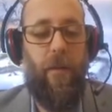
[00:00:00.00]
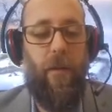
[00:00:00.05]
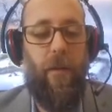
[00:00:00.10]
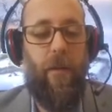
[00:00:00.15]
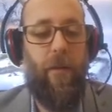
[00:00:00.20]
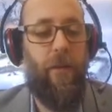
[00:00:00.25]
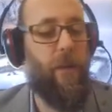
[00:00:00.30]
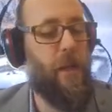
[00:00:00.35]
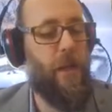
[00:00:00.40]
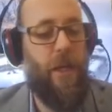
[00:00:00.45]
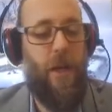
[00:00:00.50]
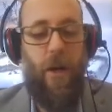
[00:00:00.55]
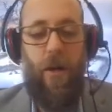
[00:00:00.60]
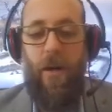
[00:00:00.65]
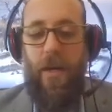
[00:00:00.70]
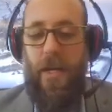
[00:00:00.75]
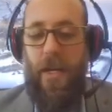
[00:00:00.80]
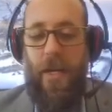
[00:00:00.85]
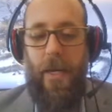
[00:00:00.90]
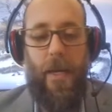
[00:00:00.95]
The
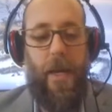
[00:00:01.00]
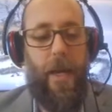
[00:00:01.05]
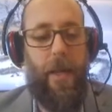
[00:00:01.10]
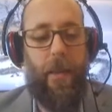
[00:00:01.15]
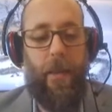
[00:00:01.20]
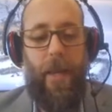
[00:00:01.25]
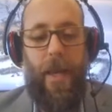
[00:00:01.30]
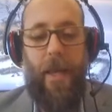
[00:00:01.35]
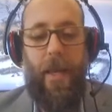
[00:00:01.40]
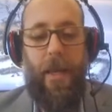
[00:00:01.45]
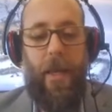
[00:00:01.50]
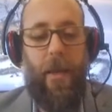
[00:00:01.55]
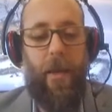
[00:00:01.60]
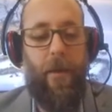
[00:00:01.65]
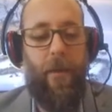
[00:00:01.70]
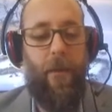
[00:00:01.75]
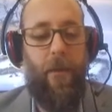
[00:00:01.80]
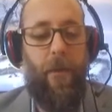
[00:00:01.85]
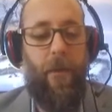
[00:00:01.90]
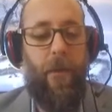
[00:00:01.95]
dog did not like it,
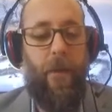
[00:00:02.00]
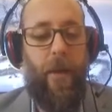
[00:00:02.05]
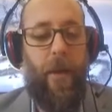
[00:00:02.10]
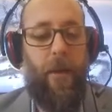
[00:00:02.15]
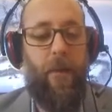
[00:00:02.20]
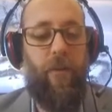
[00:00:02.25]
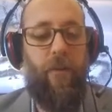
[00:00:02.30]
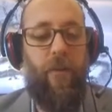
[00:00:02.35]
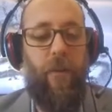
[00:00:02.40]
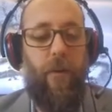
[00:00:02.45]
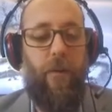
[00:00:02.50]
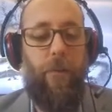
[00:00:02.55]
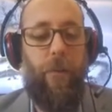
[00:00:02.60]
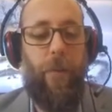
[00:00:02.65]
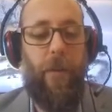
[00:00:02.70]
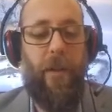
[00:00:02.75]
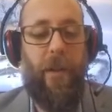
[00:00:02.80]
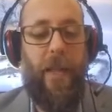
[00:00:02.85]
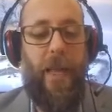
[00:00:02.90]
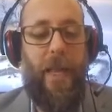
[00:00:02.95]
and showed
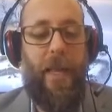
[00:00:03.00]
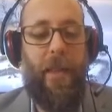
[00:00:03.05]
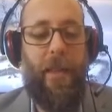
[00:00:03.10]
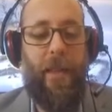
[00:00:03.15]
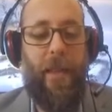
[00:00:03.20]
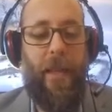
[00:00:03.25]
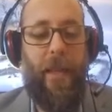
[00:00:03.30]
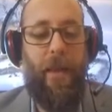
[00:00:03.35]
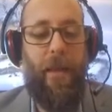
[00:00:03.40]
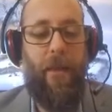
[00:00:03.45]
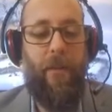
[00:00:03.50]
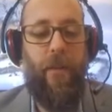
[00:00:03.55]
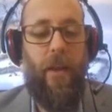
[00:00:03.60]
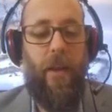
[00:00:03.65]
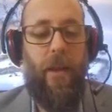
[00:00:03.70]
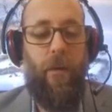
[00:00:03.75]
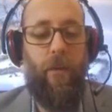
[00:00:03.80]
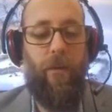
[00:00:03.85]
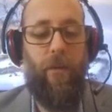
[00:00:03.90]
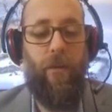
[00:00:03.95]
plainly that
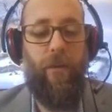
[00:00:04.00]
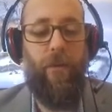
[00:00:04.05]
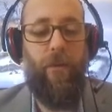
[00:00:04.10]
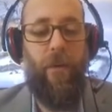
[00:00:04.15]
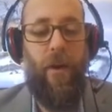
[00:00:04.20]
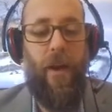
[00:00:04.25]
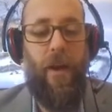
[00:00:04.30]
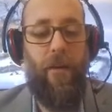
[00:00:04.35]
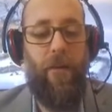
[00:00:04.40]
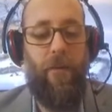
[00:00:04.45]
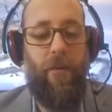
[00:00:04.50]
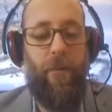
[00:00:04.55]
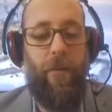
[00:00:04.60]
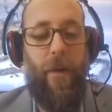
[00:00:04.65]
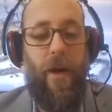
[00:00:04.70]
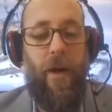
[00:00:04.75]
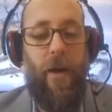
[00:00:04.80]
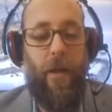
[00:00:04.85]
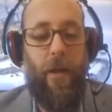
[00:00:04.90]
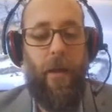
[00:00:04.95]
he was afraid of
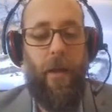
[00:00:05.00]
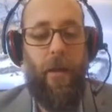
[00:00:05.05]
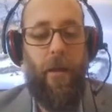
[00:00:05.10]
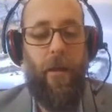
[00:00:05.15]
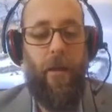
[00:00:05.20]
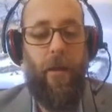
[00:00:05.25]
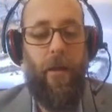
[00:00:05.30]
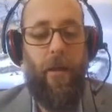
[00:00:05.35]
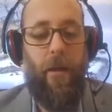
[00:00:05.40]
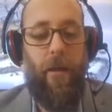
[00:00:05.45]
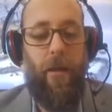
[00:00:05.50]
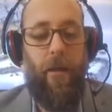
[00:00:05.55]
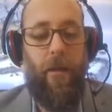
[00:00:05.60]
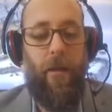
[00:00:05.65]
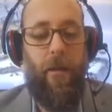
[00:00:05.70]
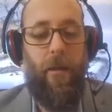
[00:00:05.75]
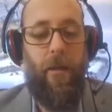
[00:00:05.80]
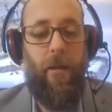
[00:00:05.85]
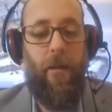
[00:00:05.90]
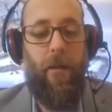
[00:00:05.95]
Buck.
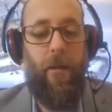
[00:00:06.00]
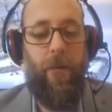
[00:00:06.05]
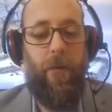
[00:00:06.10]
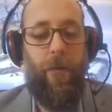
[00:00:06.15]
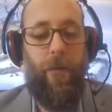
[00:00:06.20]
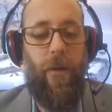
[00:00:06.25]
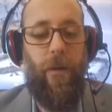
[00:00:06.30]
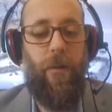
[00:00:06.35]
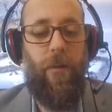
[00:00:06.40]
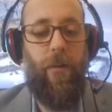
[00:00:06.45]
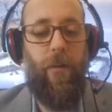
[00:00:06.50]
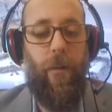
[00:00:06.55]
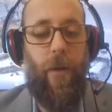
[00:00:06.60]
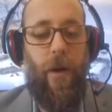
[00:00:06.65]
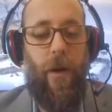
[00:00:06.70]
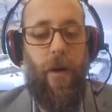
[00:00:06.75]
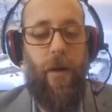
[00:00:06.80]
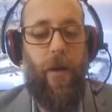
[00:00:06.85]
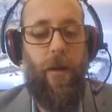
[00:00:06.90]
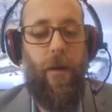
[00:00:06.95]

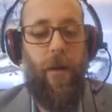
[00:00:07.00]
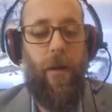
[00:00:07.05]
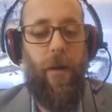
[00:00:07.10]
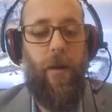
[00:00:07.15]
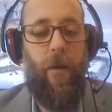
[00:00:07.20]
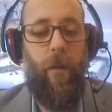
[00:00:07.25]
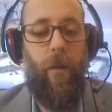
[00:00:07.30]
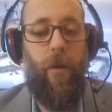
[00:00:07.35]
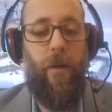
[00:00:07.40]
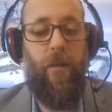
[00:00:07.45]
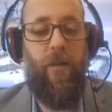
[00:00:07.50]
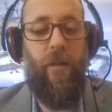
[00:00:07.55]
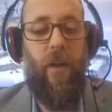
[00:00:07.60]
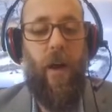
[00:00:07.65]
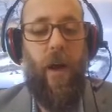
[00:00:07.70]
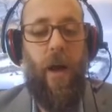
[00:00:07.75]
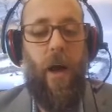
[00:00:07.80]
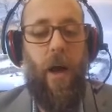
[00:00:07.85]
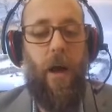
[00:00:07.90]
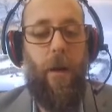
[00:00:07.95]
Francois was
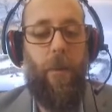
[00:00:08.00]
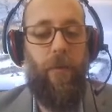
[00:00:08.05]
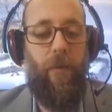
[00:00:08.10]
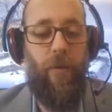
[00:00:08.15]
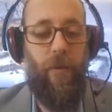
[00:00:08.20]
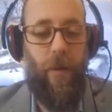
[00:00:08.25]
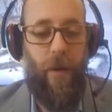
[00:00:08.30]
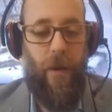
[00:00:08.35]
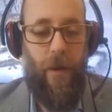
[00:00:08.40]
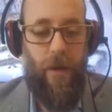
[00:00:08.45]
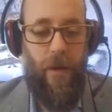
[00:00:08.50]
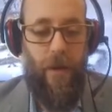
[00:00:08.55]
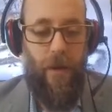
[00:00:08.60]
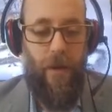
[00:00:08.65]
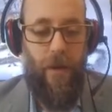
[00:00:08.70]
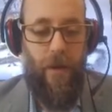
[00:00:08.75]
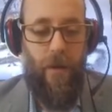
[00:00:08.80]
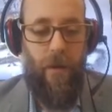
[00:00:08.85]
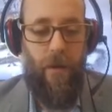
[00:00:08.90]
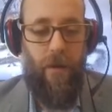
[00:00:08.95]
obdurate.
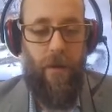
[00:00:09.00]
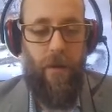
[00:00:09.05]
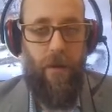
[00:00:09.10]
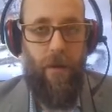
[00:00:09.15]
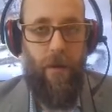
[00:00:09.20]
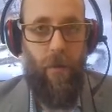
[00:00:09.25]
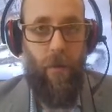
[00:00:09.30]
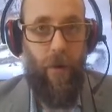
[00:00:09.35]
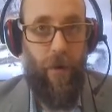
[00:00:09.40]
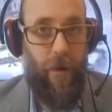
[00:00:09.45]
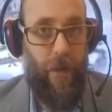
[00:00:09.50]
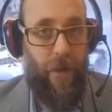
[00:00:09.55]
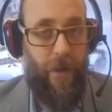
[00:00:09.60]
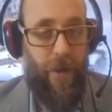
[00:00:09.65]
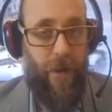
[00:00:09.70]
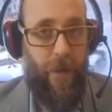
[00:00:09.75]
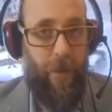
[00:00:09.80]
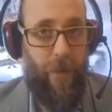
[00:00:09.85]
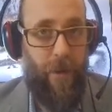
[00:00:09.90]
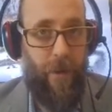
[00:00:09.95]
We're going to
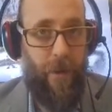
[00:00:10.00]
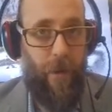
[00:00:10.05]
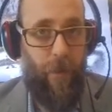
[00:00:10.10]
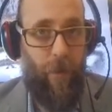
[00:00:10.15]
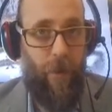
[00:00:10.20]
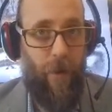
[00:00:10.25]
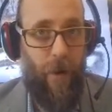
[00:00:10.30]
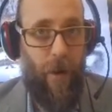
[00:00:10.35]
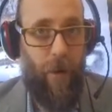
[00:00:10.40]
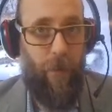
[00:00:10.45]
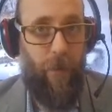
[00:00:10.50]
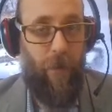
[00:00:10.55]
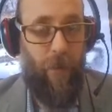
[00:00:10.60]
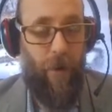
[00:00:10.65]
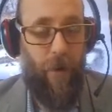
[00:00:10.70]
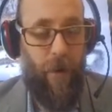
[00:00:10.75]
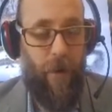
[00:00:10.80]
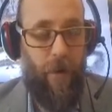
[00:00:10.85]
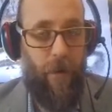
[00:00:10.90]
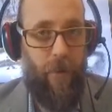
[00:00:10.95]
talk about that word
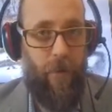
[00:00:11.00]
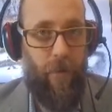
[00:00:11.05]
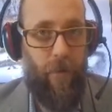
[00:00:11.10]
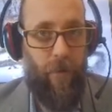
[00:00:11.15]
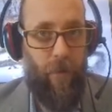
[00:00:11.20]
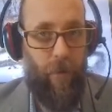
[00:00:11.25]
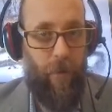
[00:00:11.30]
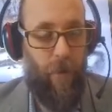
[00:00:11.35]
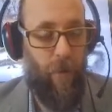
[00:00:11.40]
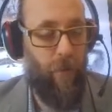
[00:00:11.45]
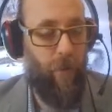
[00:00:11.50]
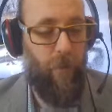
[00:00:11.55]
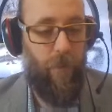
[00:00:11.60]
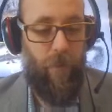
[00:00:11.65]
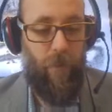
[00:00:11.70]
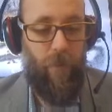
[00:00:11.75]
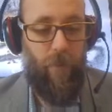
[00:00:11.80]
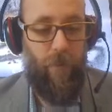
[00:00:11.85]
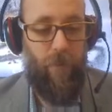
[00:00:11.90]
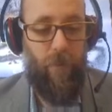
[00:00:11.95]
obdurate, so don't
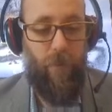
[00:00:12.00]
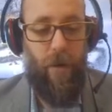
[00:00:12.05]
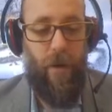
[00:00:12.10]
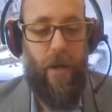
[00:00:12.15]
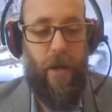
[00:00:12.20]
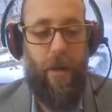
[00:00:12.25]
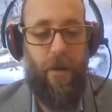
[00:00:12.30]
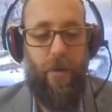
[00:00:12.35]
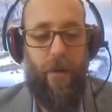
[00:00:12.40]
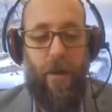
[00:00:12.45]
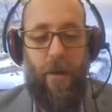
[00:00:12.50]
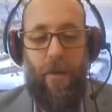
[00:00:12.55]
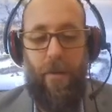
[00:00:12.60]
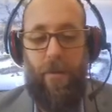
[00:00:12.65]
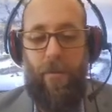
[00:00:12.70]
freak out yet.